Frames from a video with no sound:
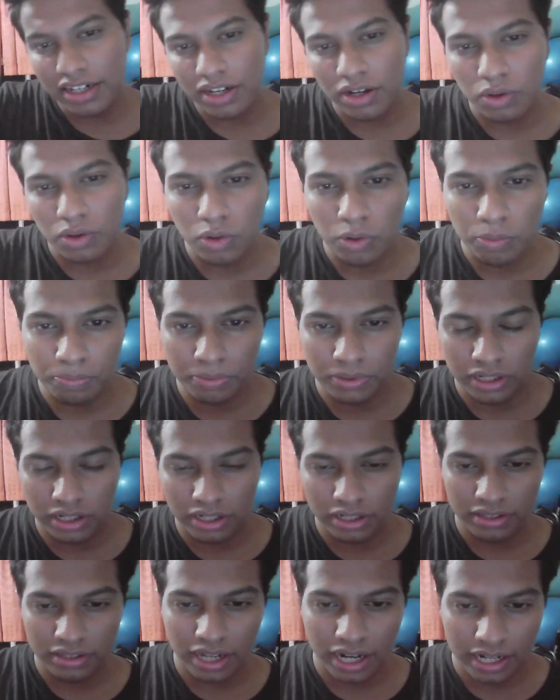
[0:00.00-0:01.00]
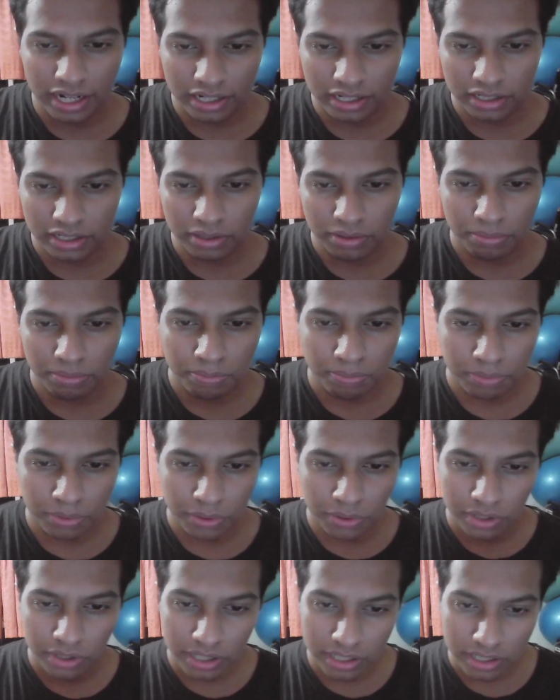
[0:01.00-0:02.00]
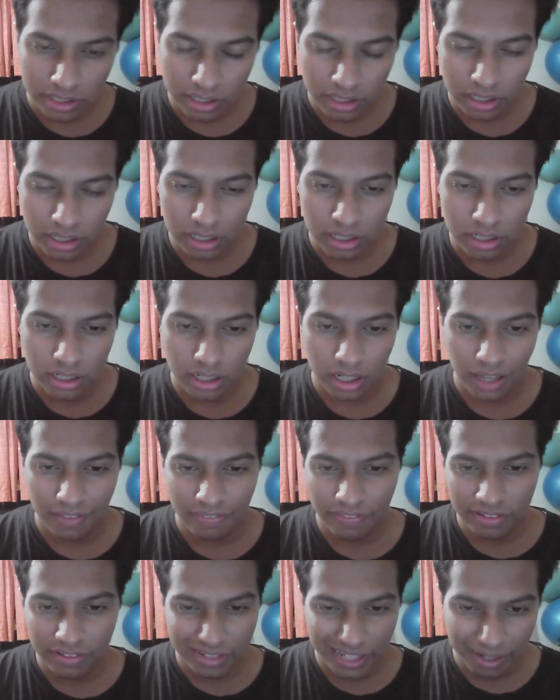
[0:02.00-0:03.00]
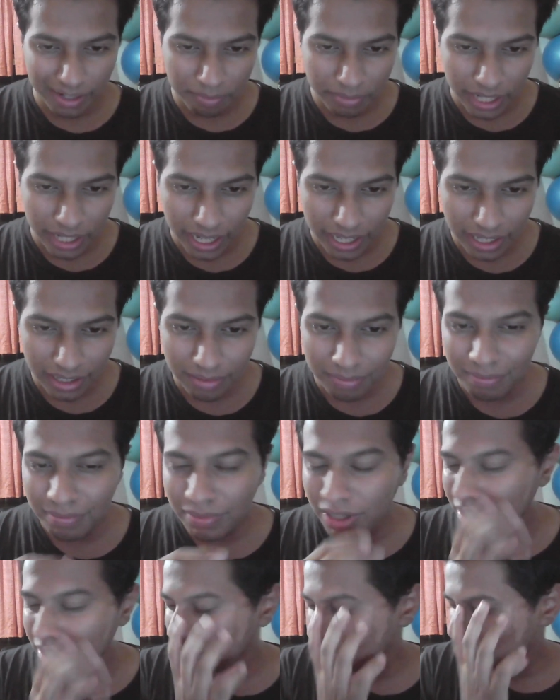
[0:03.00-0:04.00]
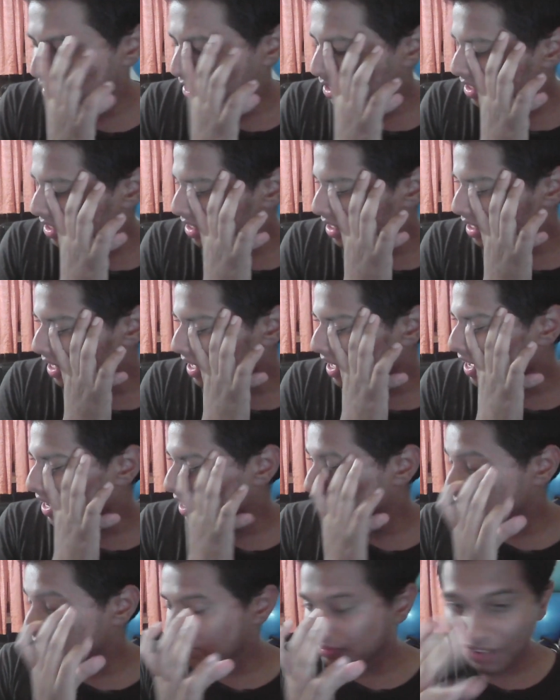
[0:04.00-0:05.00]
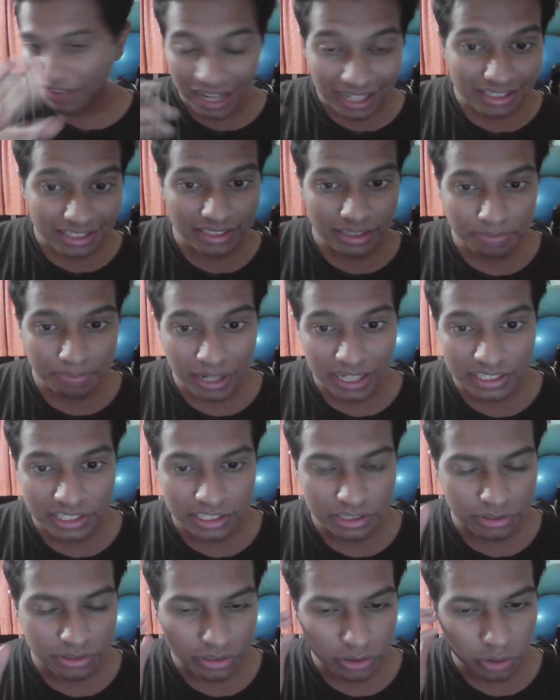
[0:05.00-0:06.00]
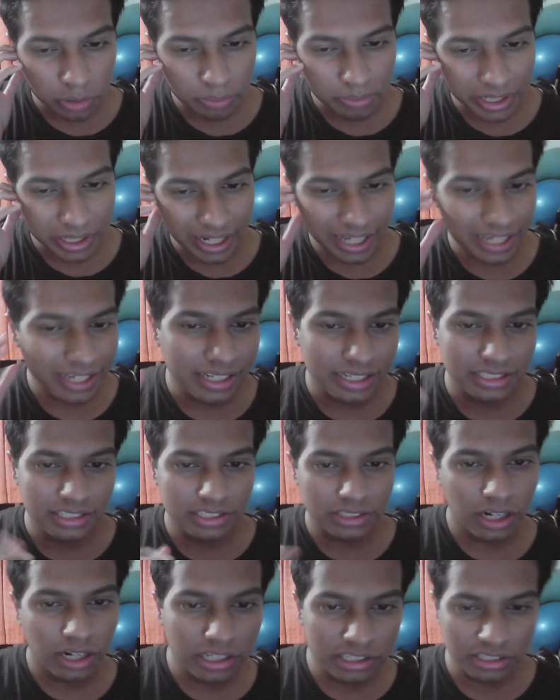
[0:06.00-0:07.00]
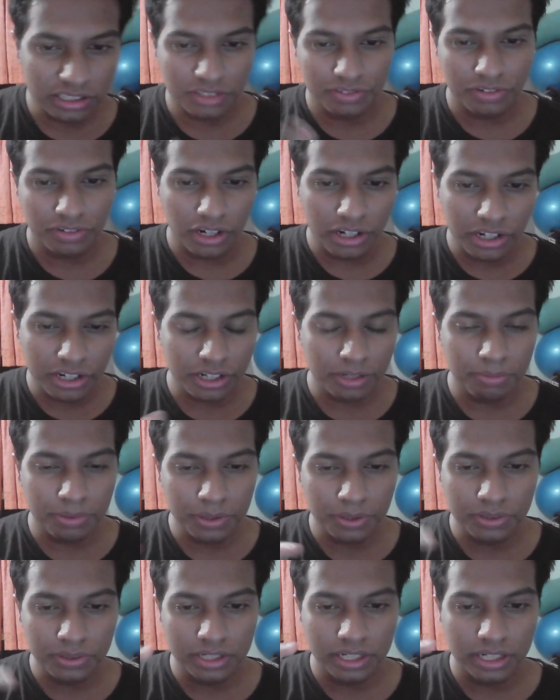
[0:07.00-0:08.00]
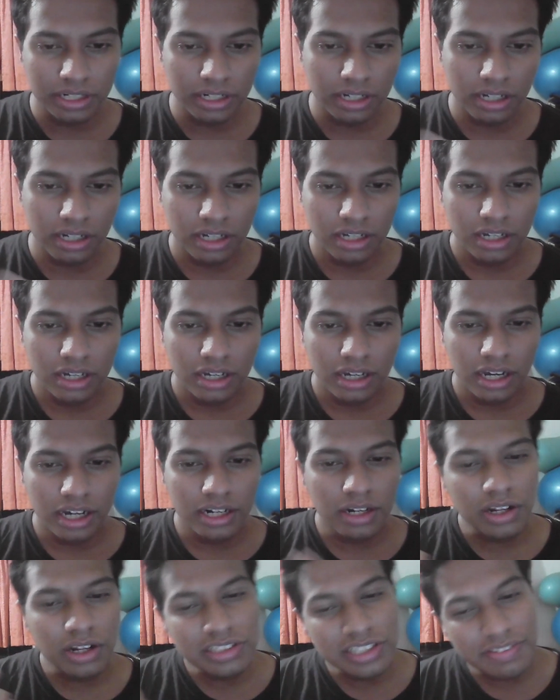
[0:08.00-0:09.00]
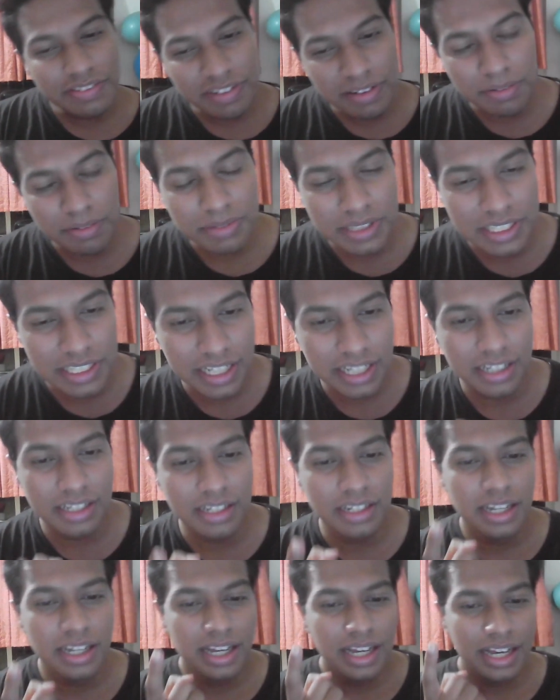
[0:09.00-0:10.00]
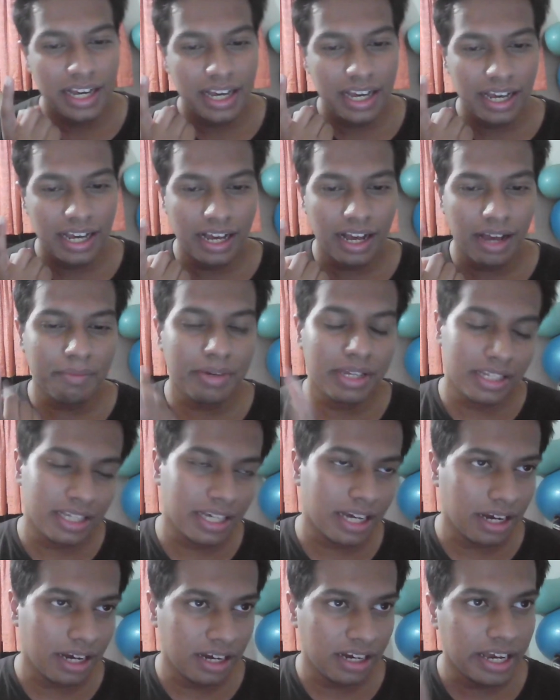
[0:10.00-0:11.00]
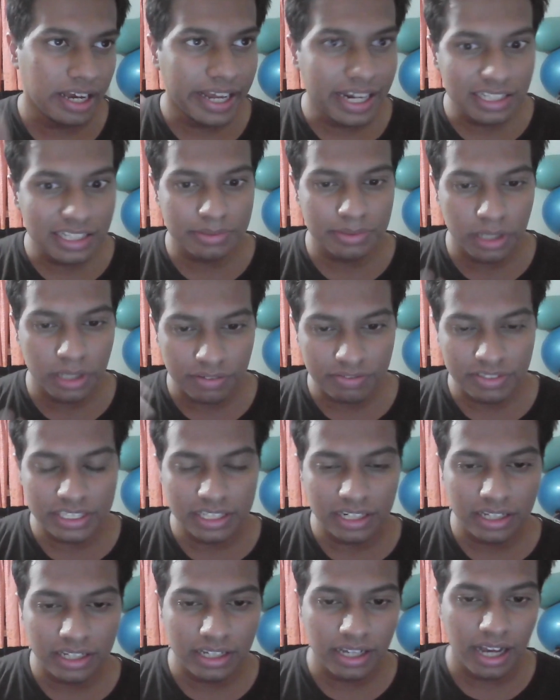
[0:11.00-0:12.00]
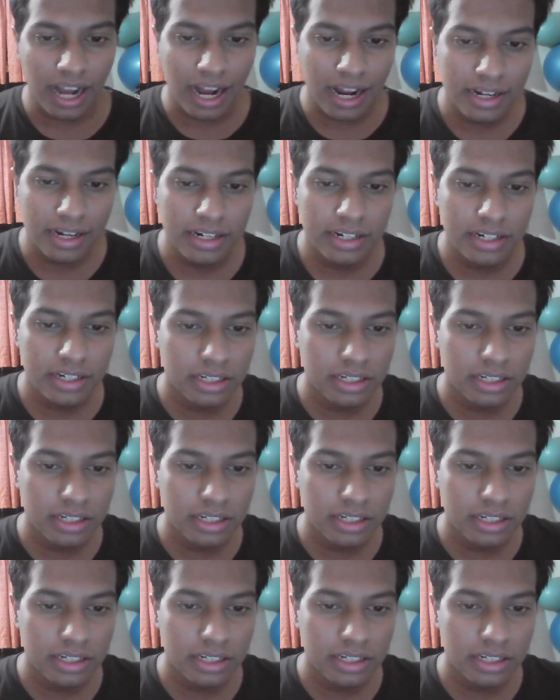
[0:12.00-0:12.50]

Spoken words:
opened that portal at the same time. And the fact that the passage was open, I guess it all sort of contributed. And also, if I'm not mistaken, I mean, yeah, Elizabeth obviously had it